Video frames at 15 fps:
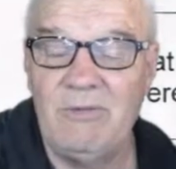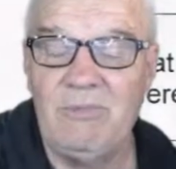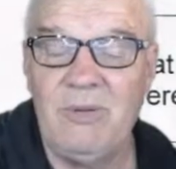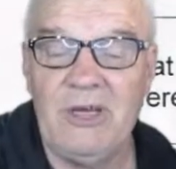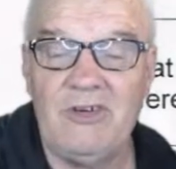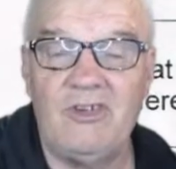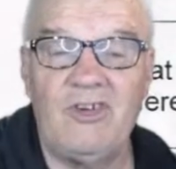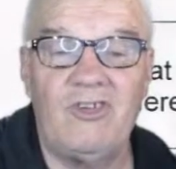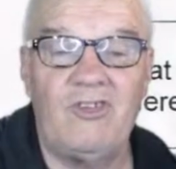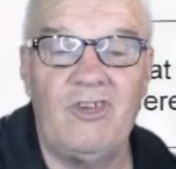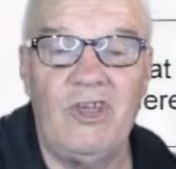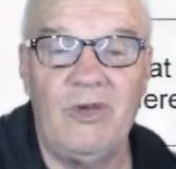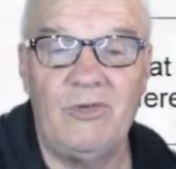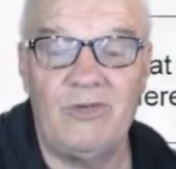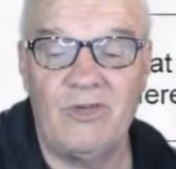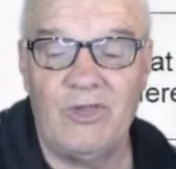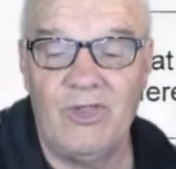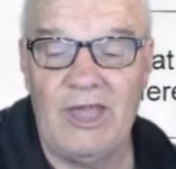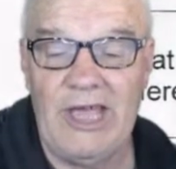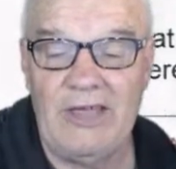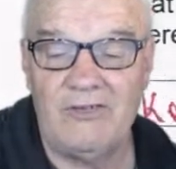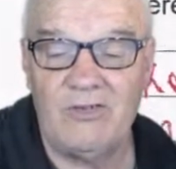A picture tells
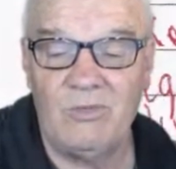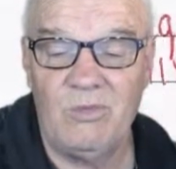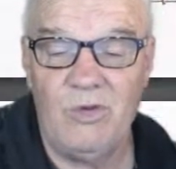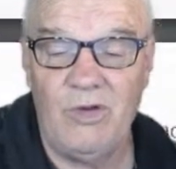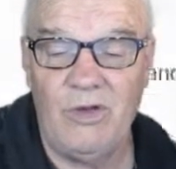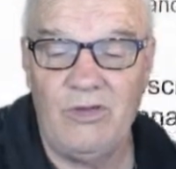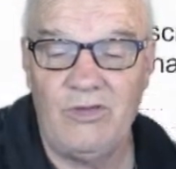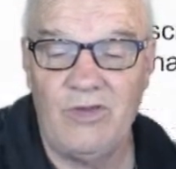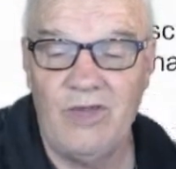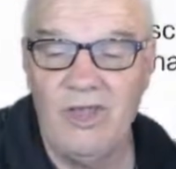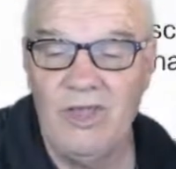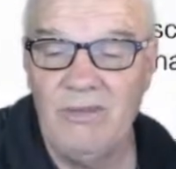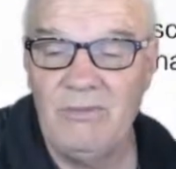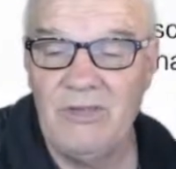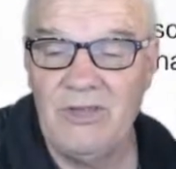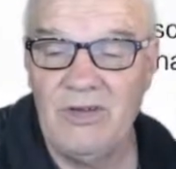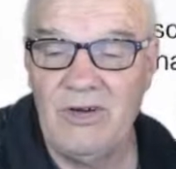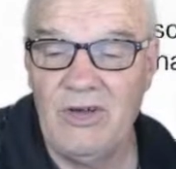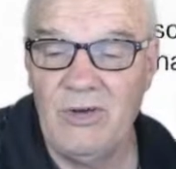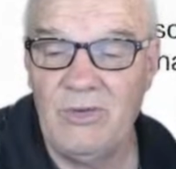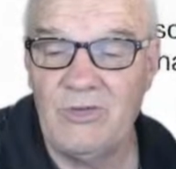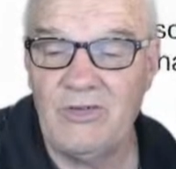1,000 words, but then
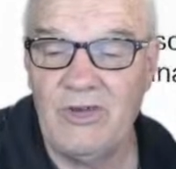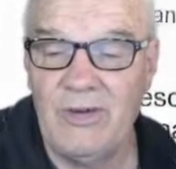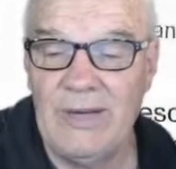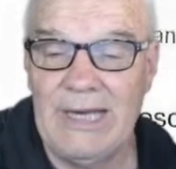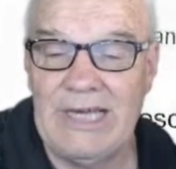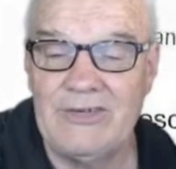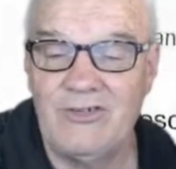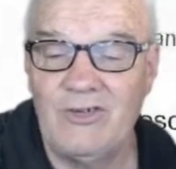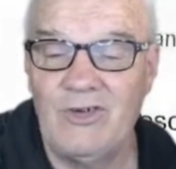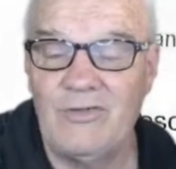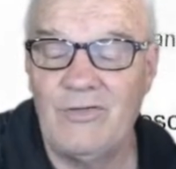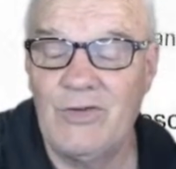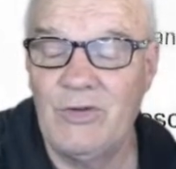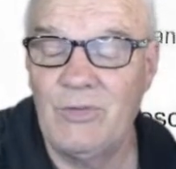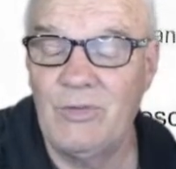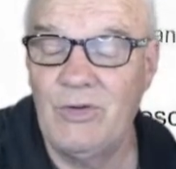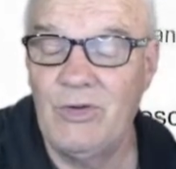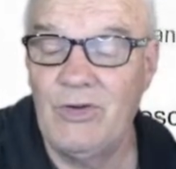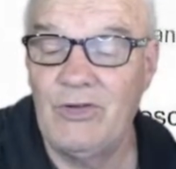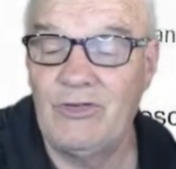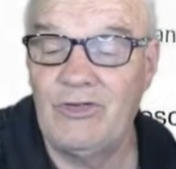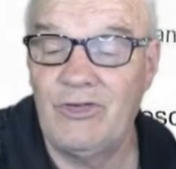I also asked you for the
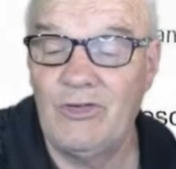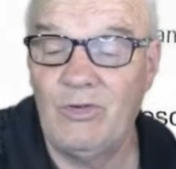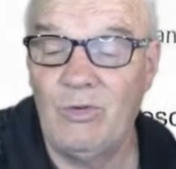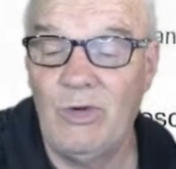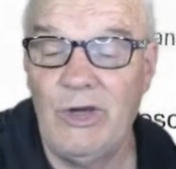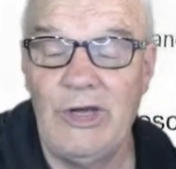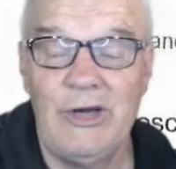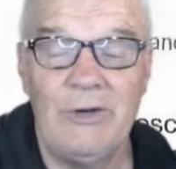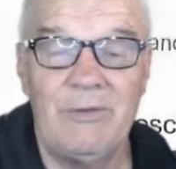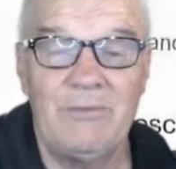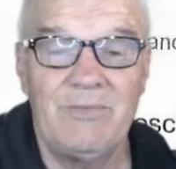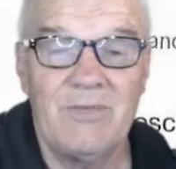words as well.